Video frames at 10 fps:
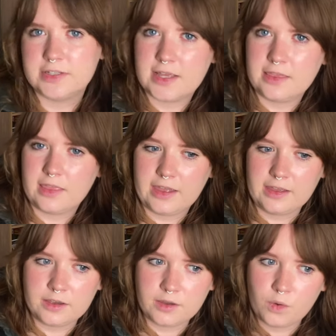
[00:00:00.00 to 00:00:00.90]
as in
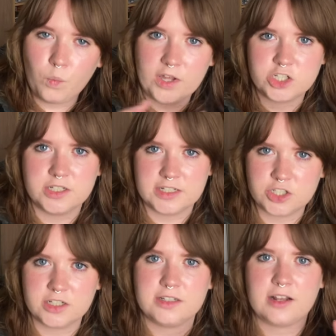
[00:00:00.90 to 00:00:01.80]
like which
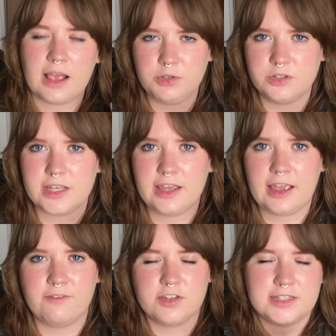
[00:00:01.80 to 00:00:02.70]
edition I'm using,
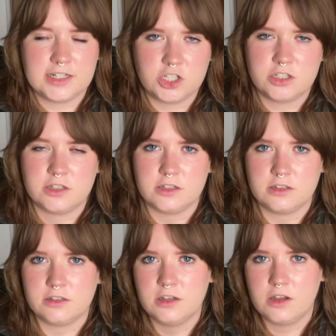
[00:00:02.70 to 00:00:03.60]
if it's
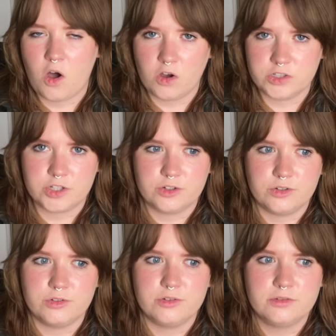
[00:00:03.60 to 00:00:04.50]
digital,
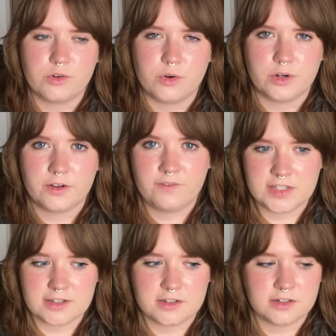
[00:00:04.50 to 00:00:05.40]
audio, or
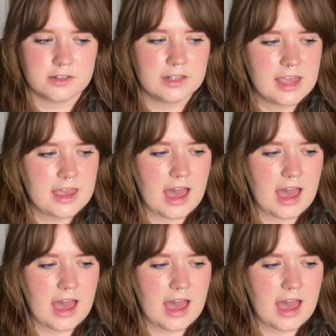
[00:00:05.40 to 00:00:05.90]
physical.